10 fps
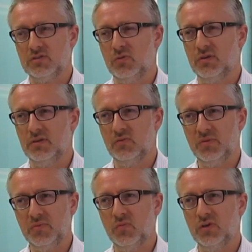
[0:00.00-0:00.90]
and it's one
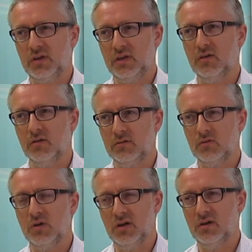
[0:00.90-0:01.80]
that we've been working
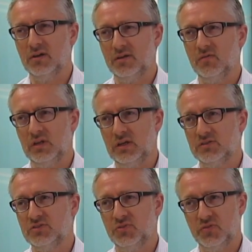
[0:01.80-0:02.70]
on quite hard over
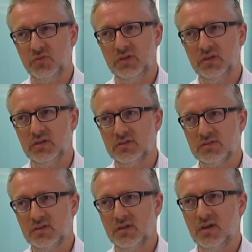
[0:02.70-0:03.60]
the last 2 or 3
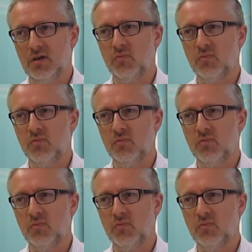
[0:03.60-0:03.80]
years.